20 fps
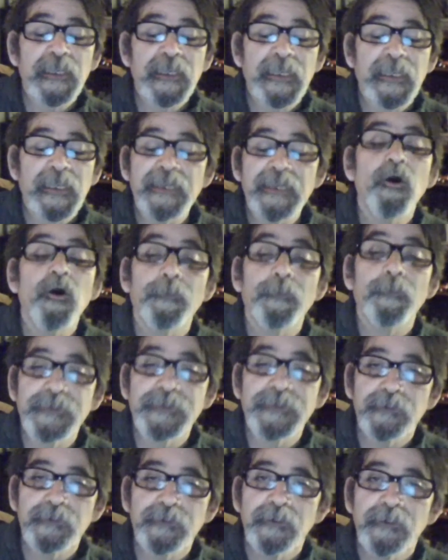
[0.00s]
he
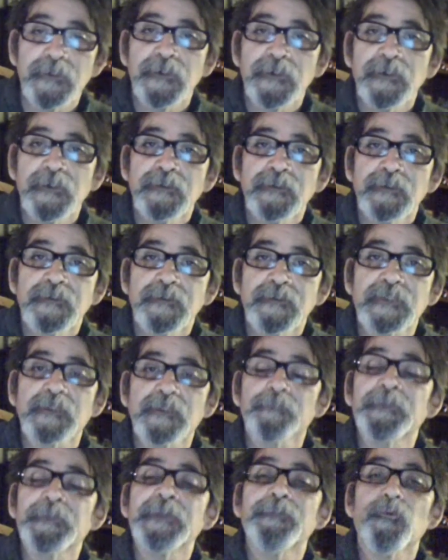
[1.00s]
hoped that
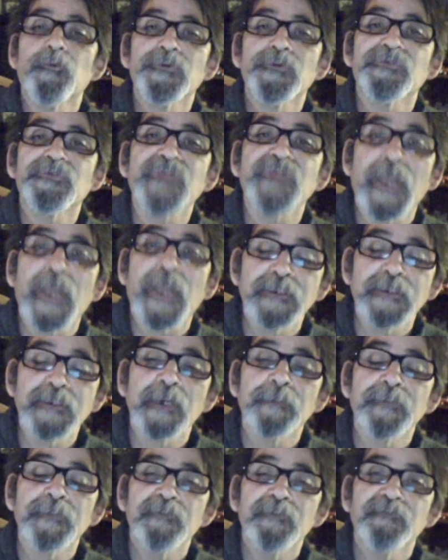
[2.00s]
the people would stand
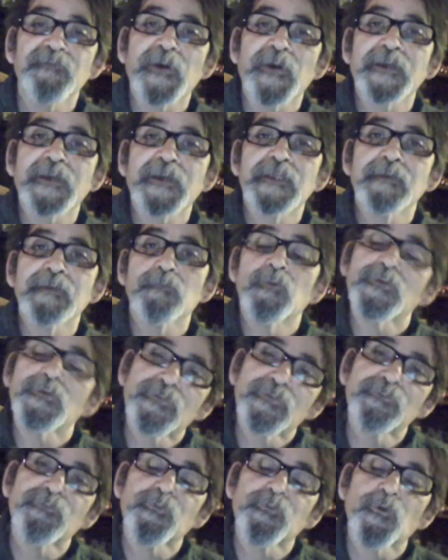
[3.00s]
up finally,
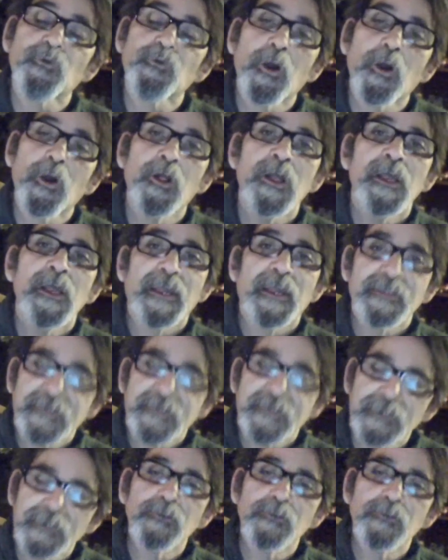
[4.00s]
once and for all, and
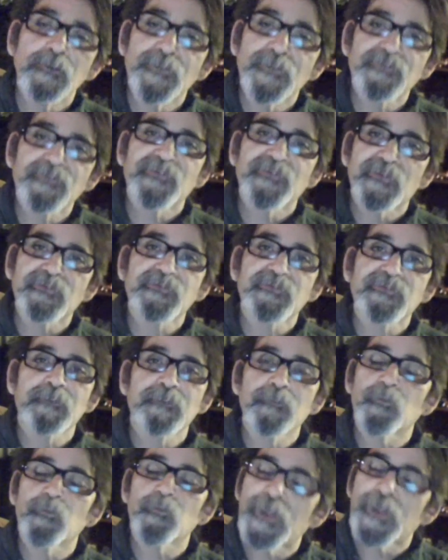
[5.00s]
tell this
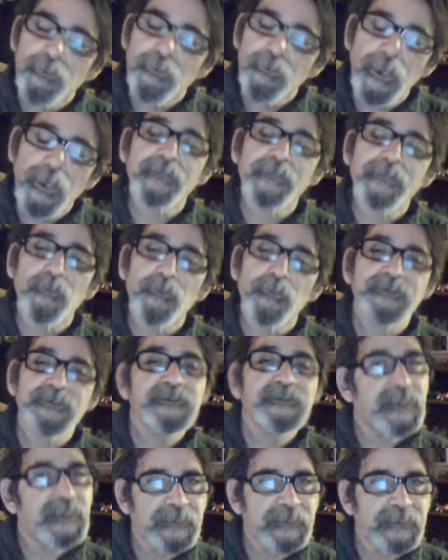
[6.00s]
system we are not going to
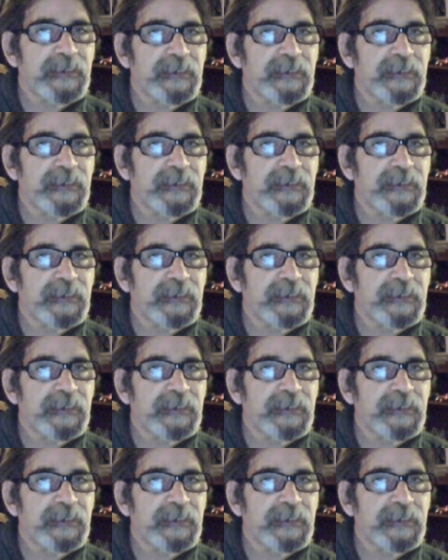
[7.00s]
take it